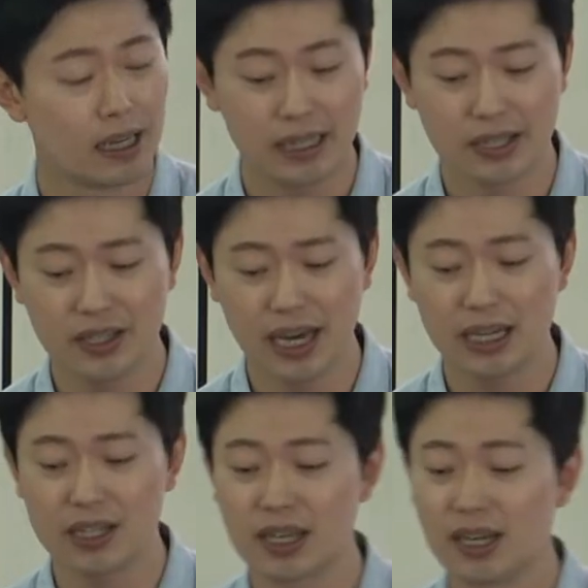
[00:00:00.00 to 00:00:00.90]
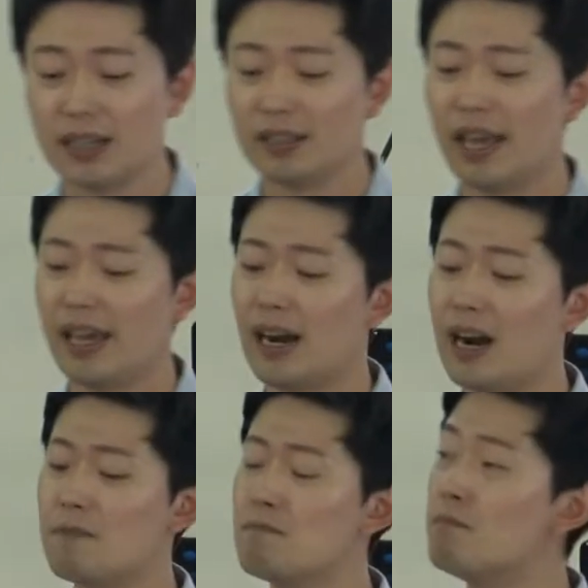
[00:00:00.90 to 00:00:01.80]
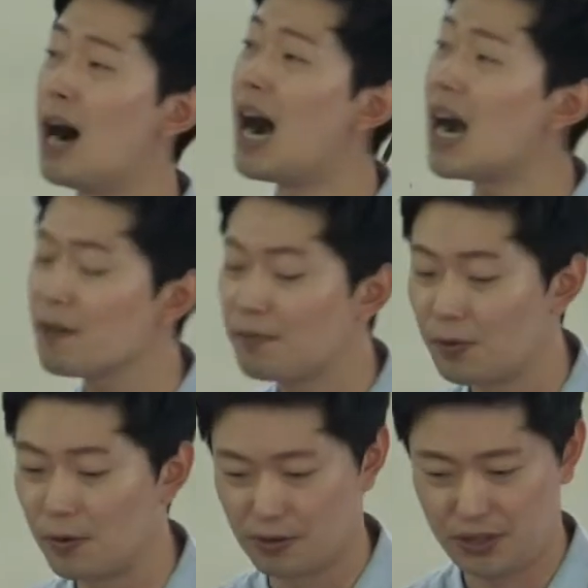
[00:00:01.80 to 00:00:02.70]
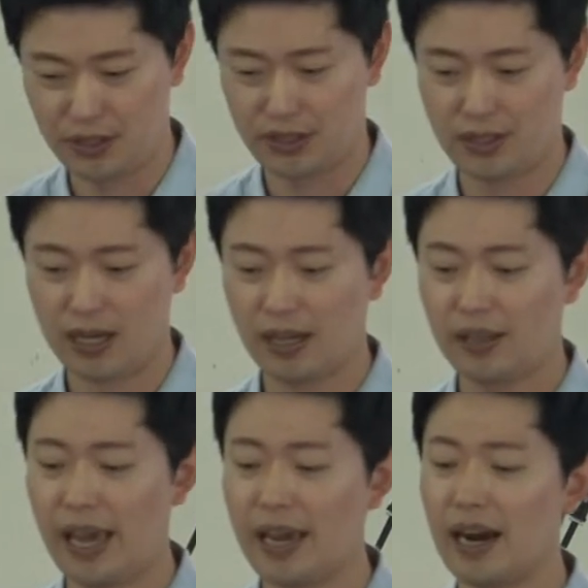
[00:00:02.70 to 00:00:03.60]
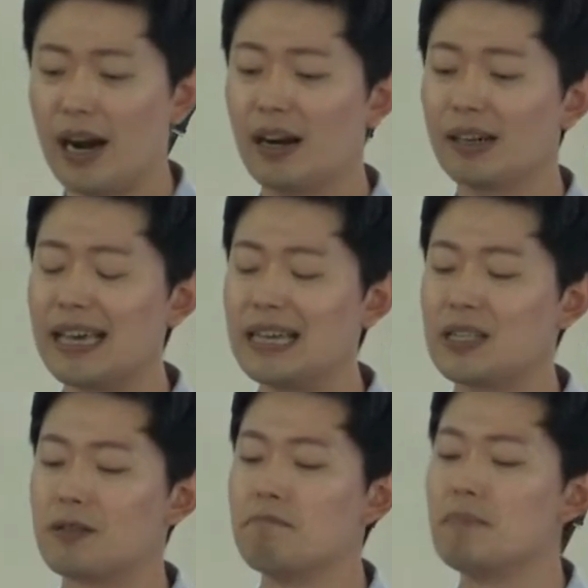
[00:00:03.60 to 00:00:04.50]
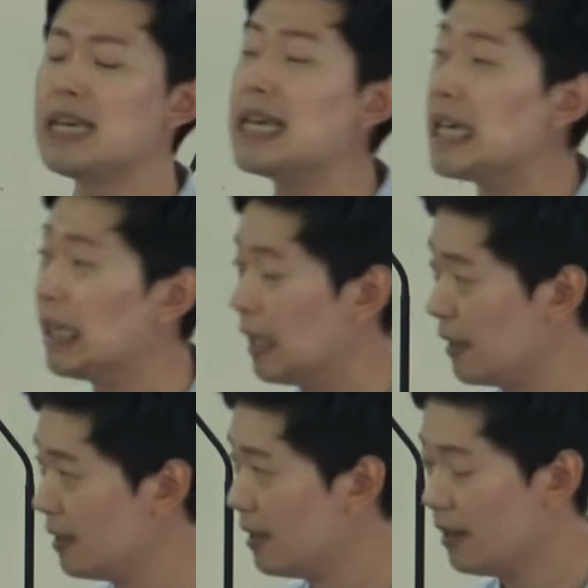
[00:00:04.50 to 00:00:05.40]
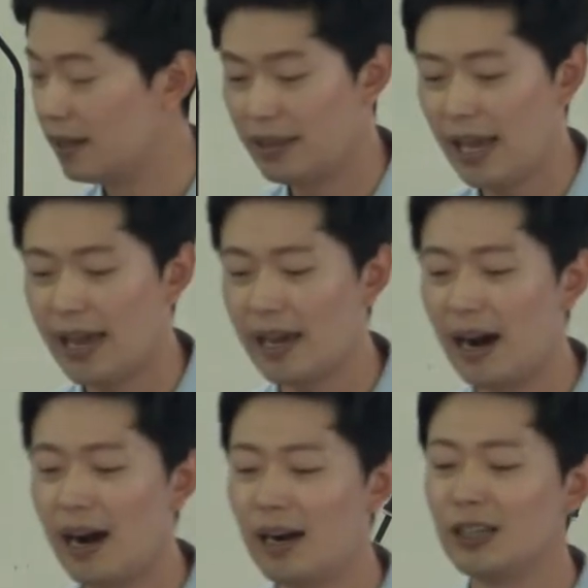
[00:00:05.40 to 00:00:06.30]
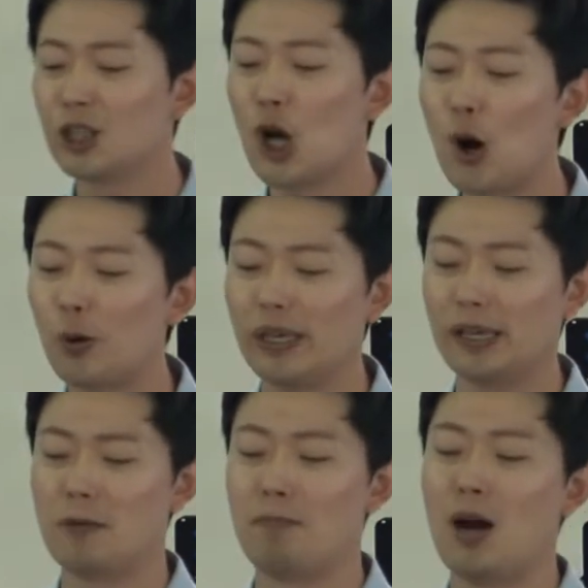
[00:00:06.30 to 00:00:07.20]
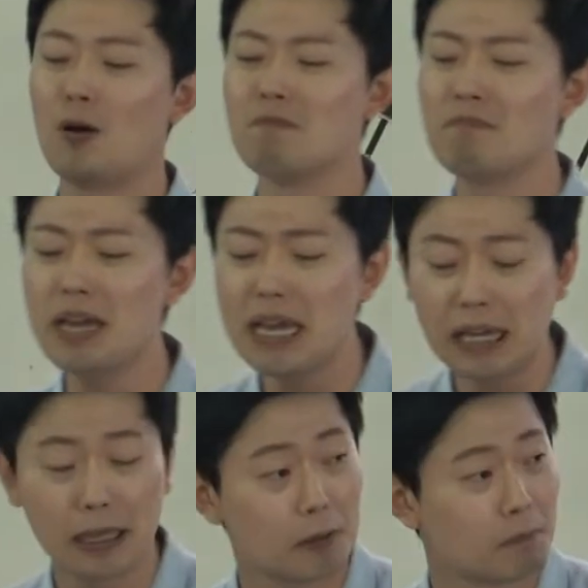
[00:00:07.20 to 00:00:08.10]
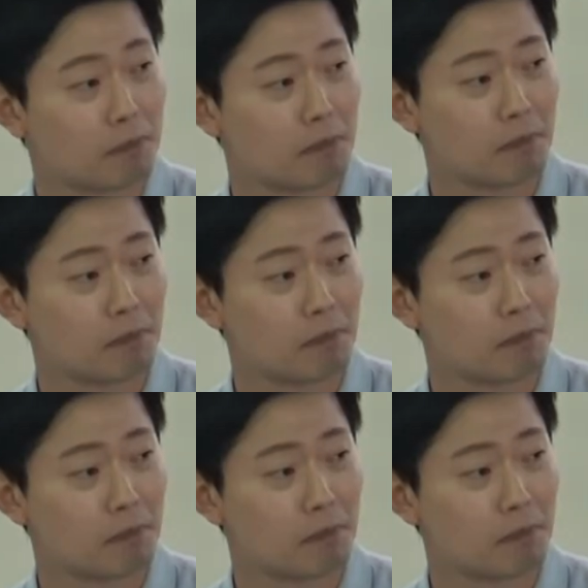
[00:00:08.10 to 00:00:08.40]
He says, They are my foes. They are against me. They are talking about me.